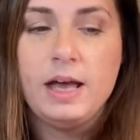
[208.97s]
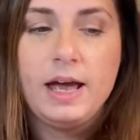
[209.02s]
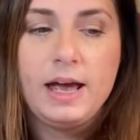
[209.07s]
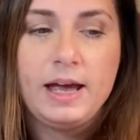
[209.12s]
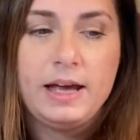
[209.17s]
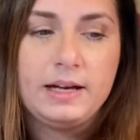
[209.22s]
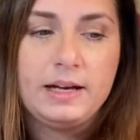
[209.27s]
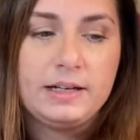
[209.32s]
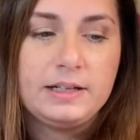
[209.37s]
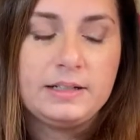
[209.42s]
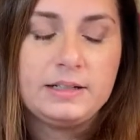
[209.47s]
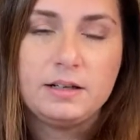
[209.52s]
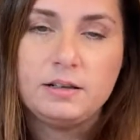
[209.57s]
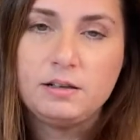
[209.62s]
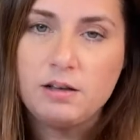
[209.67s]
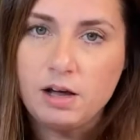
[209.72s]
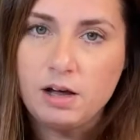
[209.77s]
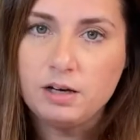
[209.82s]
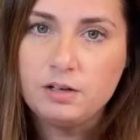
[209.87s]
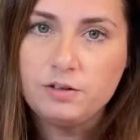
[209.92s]
And a
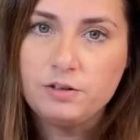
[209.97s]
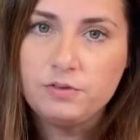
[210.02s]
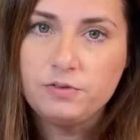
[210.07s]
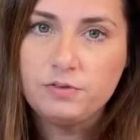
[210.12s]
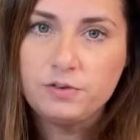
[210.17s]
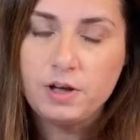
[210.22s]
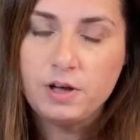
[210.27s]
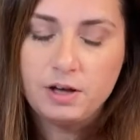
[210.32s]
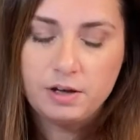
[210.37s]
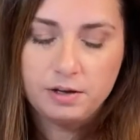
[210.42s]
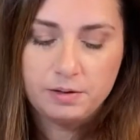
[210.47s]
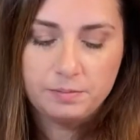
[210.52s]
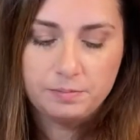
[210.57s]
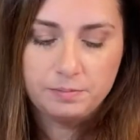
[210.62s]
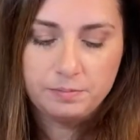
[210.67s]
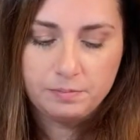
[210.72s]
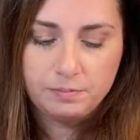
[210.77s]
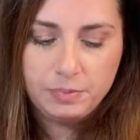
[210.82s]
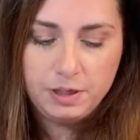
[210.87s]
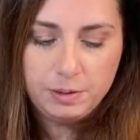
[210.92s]
lot
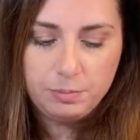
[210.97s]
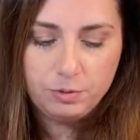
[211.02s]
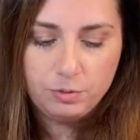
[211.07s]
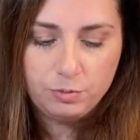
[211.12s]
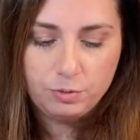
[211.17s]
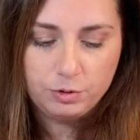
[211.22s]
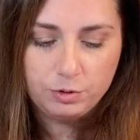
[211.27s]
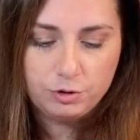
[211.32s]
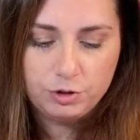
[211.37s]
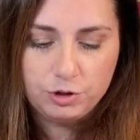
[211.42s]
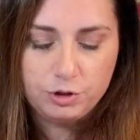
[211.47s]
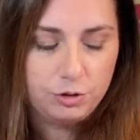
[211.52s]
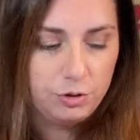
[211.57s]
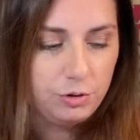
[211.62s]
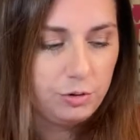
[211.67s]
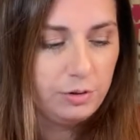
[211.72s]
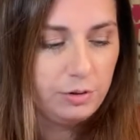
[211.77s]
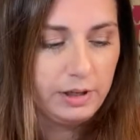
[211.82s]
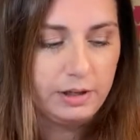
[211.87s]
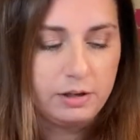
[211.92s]
of people will
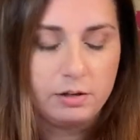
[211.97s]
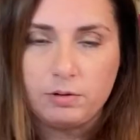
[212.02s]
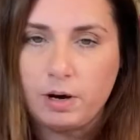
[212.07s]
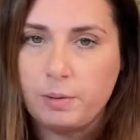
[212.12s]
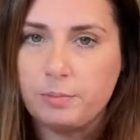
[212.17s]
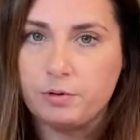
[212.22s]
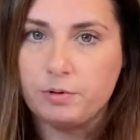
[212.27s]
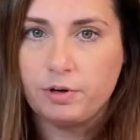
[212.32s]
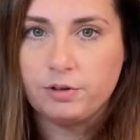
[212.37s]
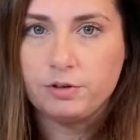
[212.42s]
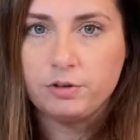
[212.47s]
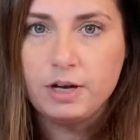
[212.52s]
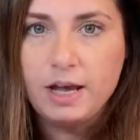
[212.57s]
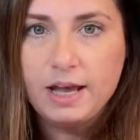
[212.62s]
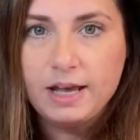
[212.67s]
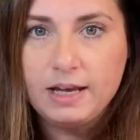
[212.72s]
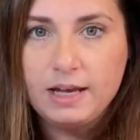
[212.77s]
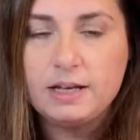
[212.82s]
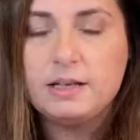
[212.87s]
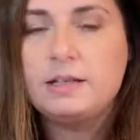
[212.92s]
do like wrap it around their
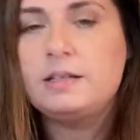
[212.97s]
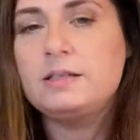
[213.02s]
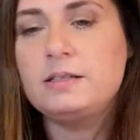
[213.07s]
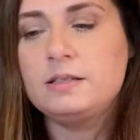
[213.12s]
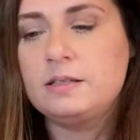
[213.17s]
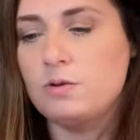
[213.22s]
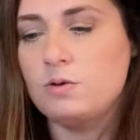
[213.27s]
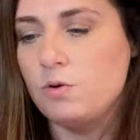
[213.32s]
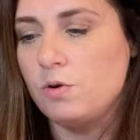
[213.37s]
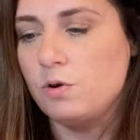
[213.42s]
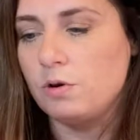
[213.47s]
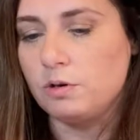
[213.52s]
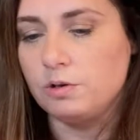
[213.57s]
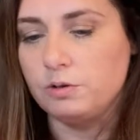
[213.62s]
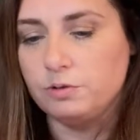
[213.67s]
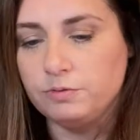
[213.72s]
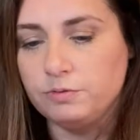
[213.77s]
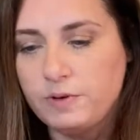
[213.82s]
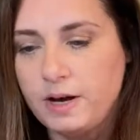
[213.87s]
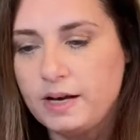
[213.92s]
hands, or
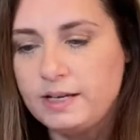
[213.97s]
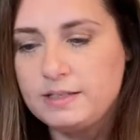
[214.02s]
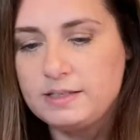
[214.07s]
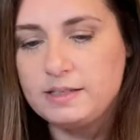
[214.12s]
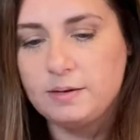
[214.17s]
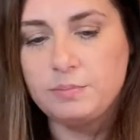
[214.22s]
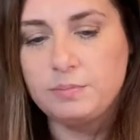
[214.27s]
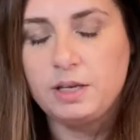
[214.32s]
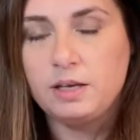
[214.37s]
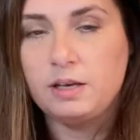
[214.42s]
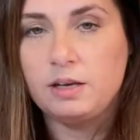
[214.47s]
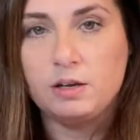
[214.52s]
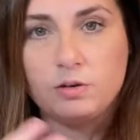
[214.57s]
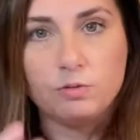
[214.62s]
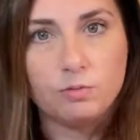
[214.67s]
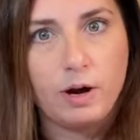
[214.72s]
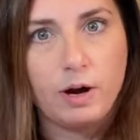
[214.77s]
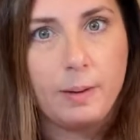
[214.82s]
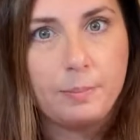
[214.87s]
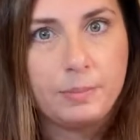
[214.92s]
you'll find something and
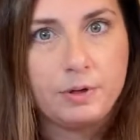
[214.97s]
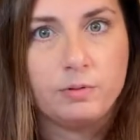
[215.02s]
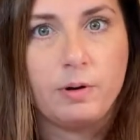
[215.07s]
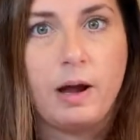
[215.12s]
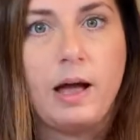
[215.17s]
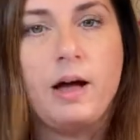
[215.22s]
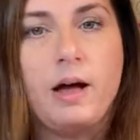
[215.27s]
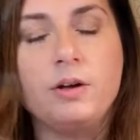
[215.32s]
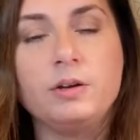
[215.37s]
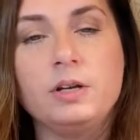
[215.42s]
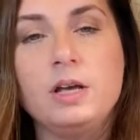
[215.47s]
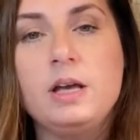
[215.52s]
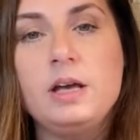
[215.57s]
wrap it around